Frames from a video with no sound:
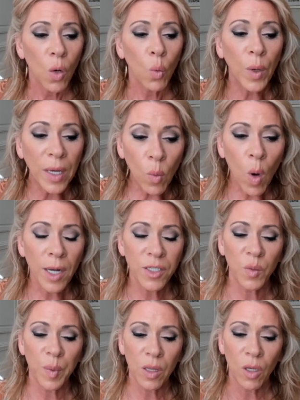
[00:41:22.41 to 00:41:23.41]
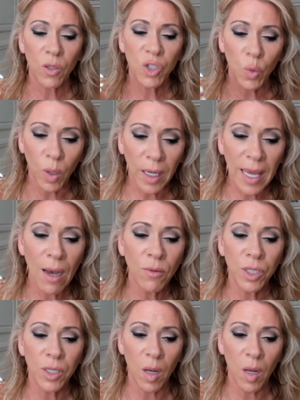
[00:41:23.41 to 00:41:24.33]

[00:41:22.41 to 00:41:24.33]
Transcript: We want to be those who are counted